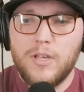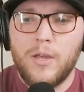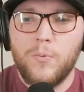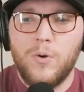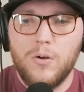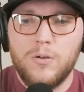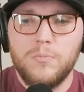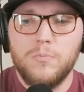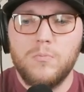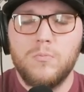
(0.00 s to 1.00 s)
I
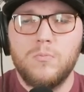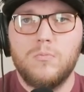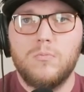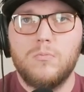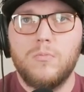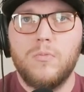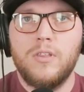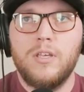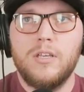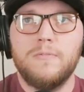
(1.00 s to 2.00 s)
welcome
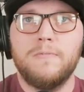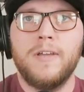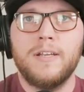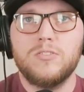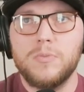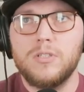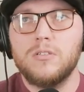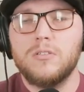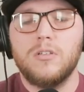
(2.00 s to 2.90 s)
the advancement